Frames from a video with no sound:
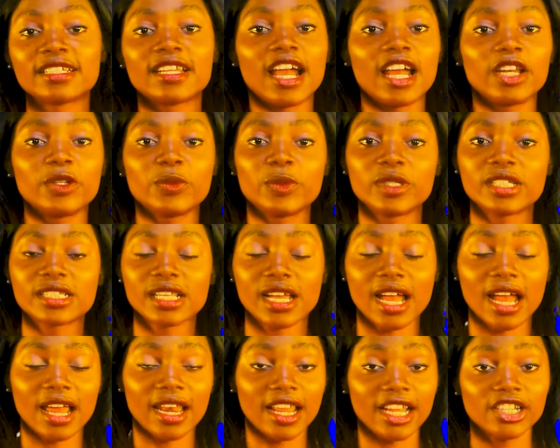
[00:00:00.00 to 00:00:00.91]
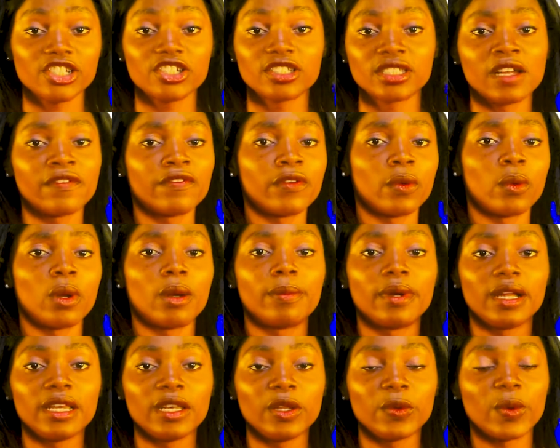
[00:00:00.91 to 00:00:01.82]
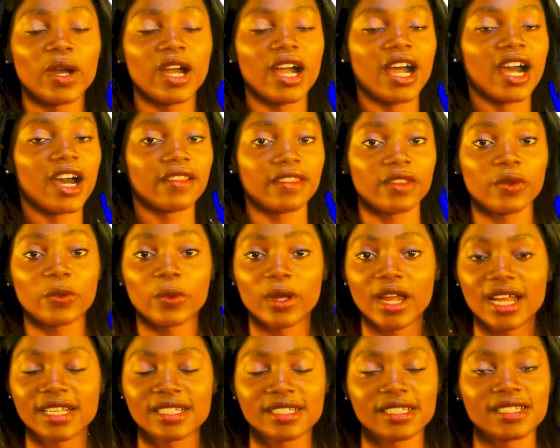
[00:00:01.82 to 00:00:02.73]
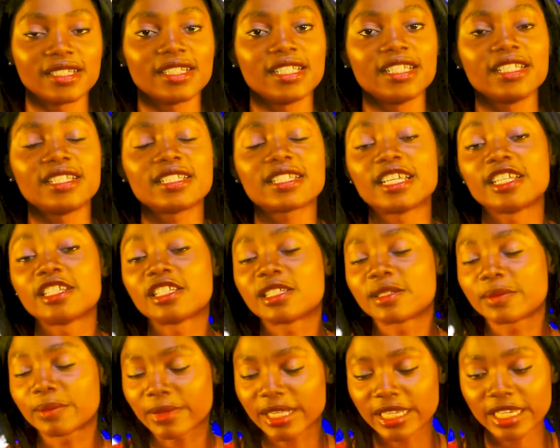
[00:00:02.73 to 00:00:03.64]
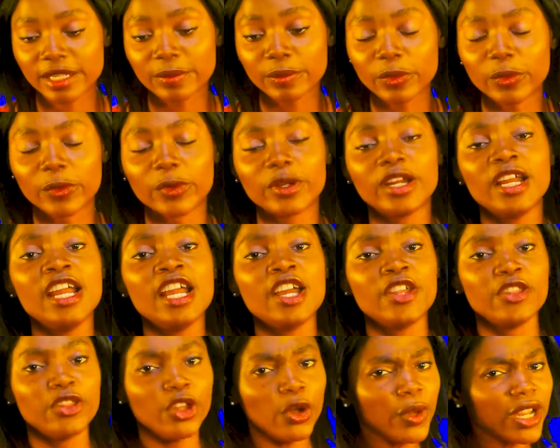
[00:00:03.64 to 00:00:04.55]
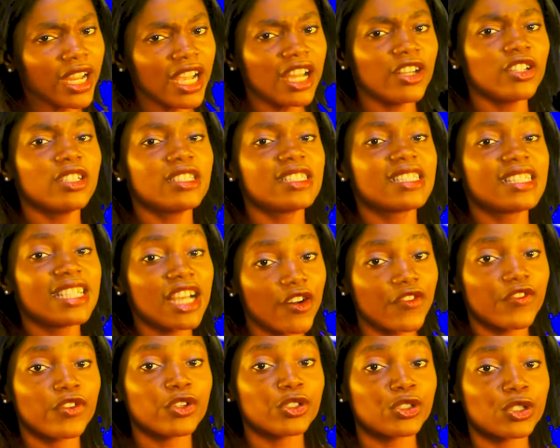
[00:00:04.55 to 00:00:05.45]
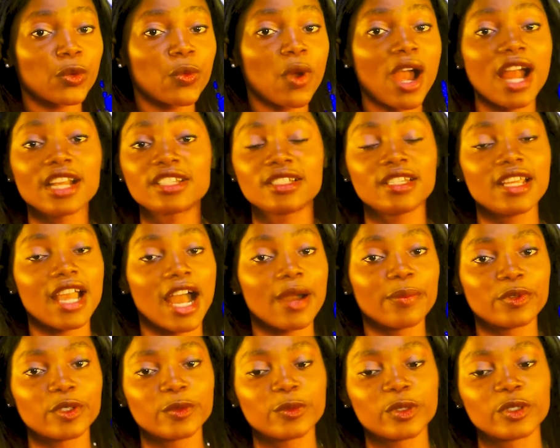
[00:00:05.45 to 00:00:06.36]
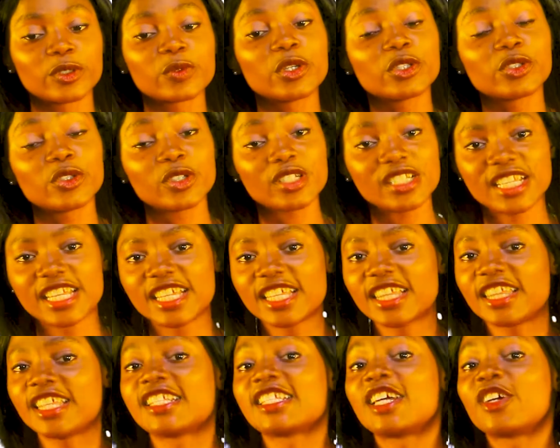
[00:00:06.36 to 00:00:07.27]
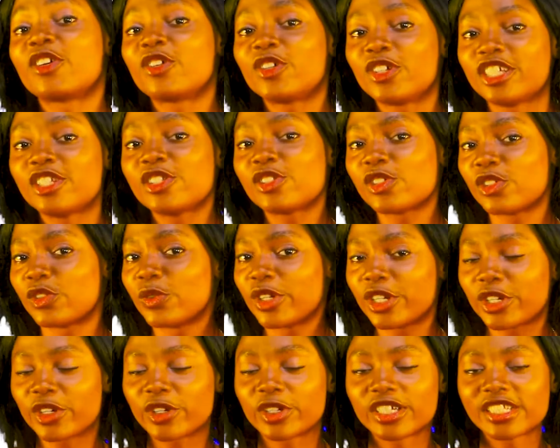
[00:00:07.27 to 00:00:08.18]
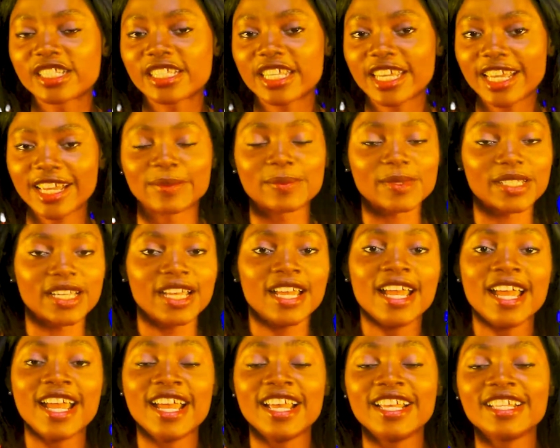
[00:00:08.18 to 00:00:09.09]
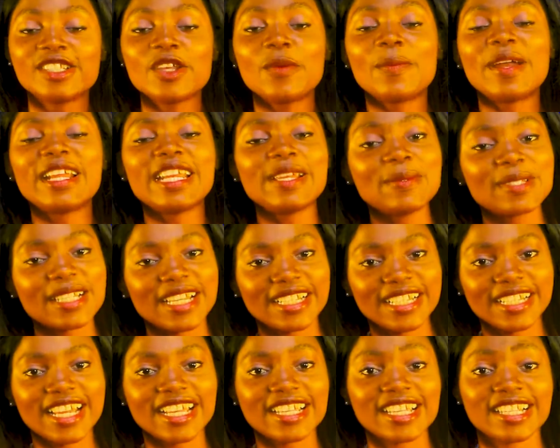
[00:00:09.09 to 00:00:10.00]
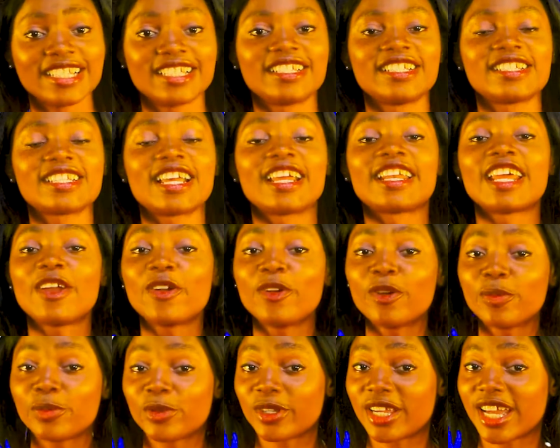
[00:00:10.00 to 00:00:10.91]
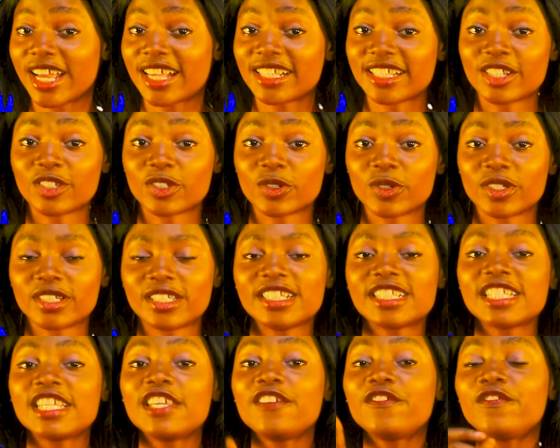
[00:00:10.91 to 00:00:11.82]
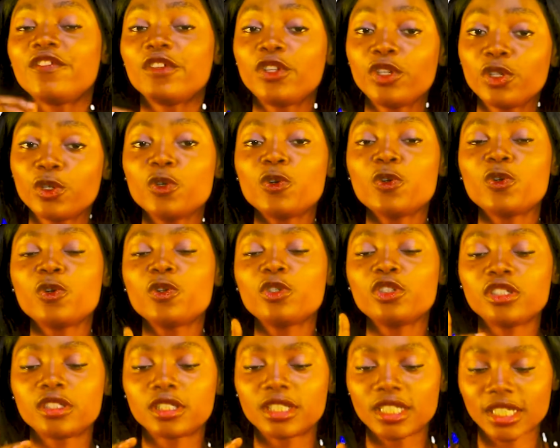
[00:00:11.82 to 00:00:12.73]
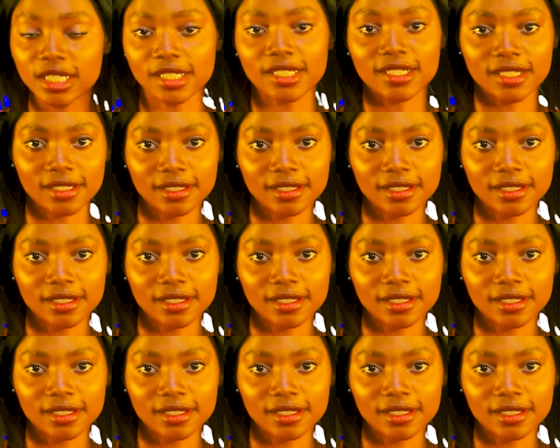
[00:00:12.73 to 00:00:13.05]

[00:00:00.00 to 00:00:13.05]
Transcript: hand with Alhaji Tafawa Balewa, how they were assassinated, and many more. Though we cannot tell for sure what actually happened, but we're just saying things according to the records kept. So my name is Adenike Janet, and I hope you guys enjoyed this. If you did,